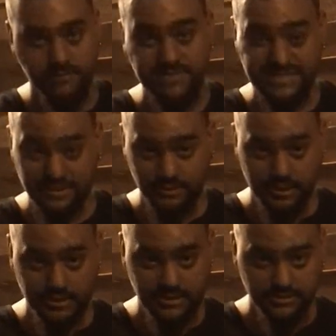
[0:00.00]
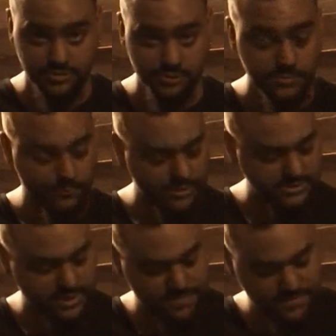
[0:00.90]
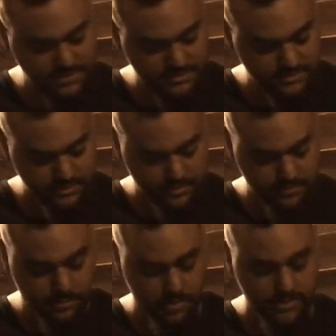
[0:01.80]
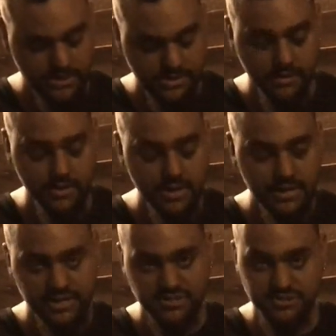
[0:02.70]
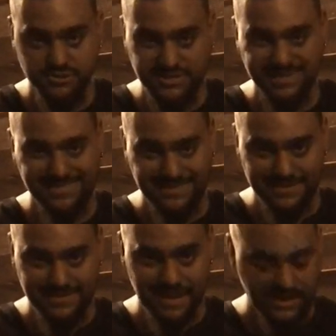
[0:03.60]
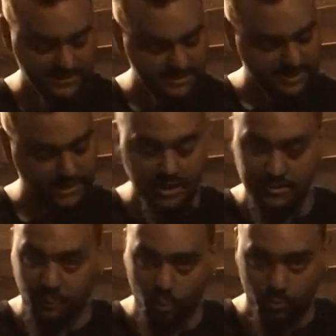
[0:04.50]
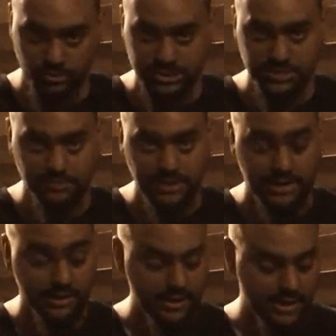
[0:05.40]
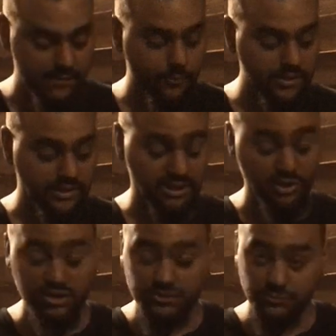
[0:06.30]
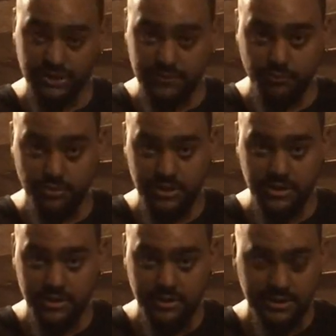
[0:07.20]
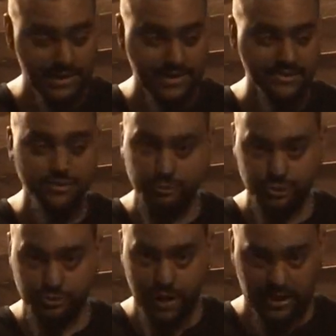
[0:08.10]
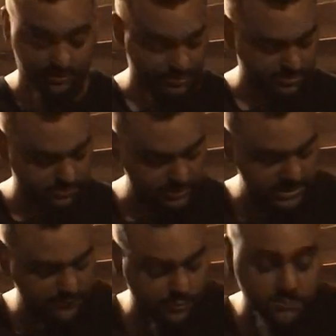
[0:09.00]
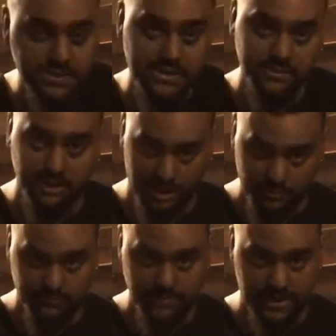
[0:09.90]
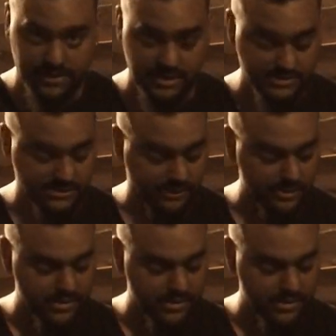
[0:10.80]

and I've seen a lot of telescoping ones, and this part here is usually a thin casing that kind of holds the blade. And while it looks really pretty, it has no strength. The blade will peel out of that casing.